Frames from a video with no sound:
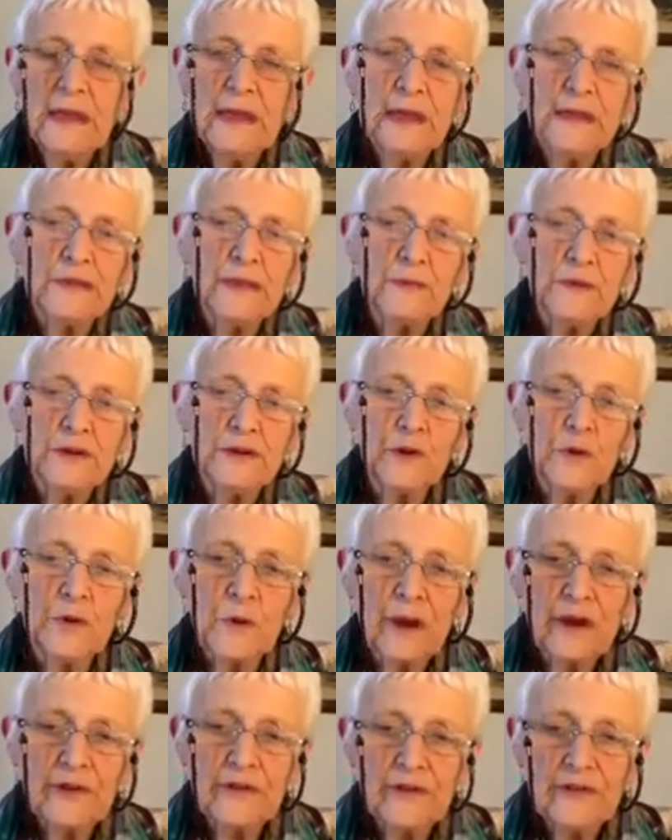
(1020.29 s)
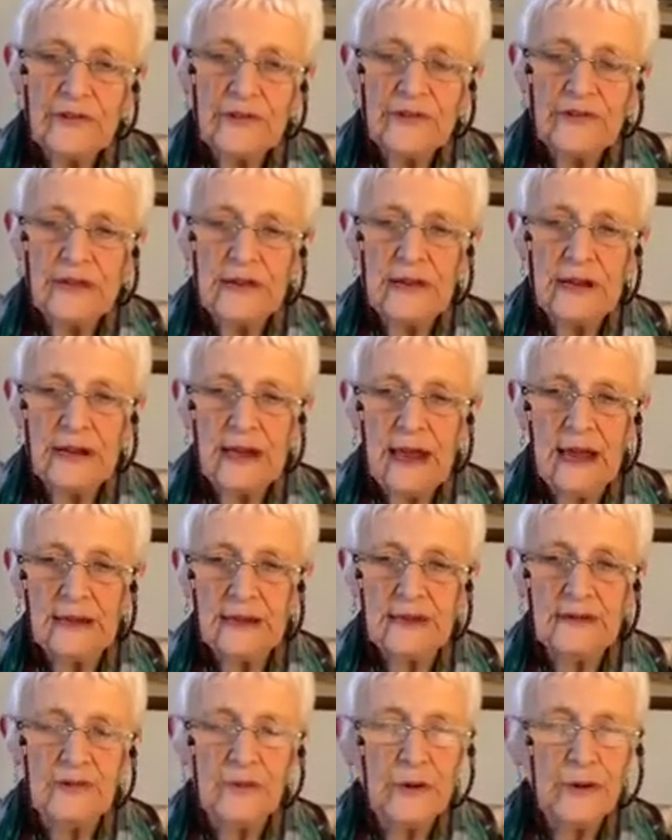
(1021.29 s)
they would go out to the
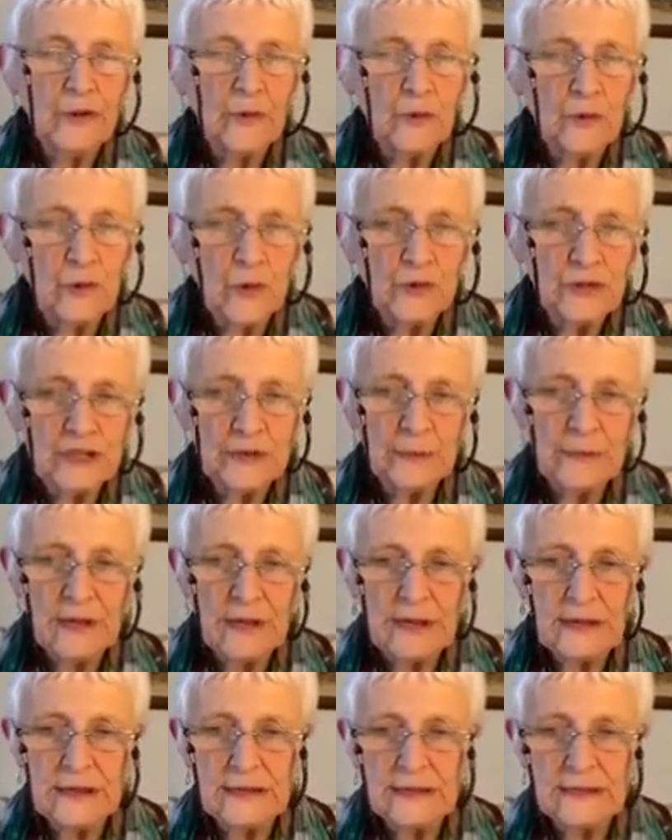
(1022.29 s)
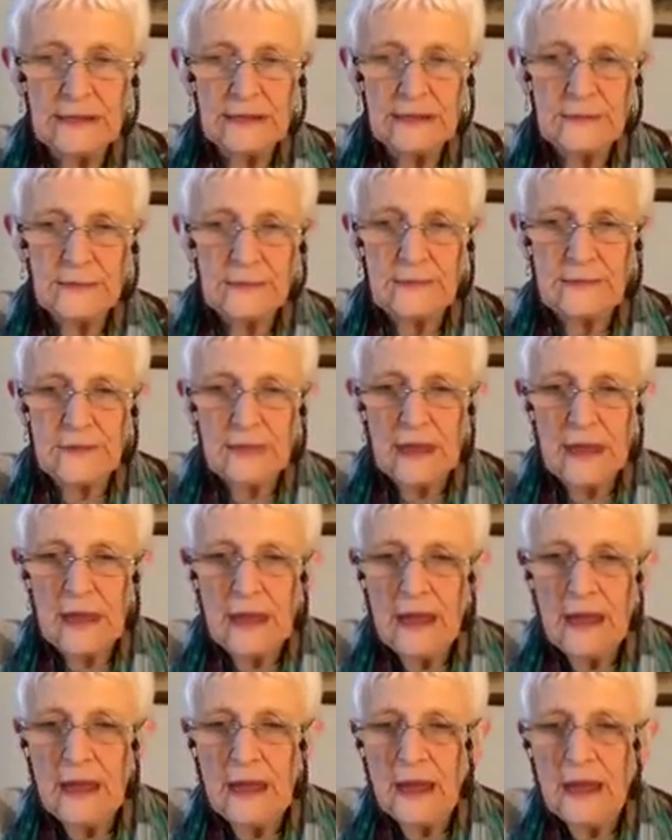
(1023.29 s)
land where they were going to build,
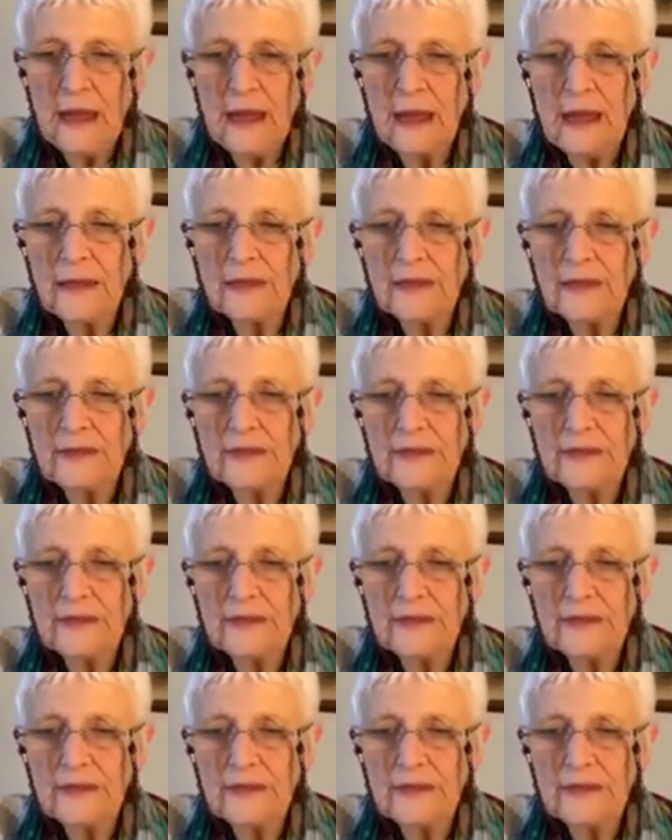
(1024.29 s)
and